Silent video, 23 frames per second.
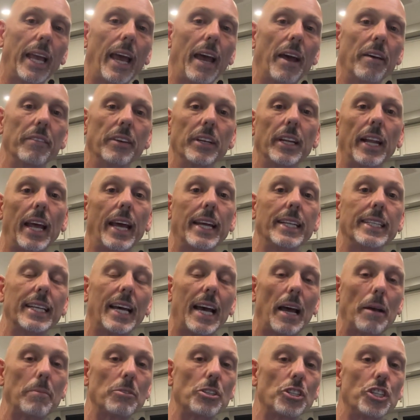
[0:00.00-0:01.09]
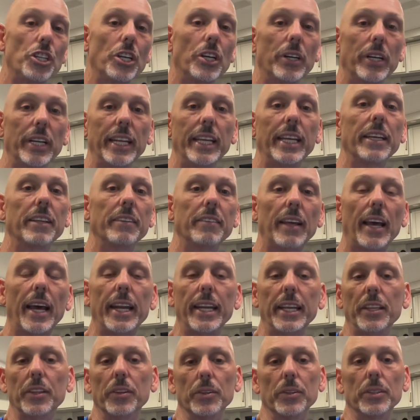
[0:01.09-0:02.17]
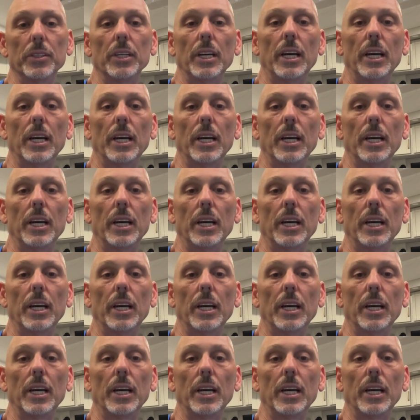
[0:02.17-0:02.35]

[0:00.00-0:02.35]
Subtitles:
haven't had time to share any of that either.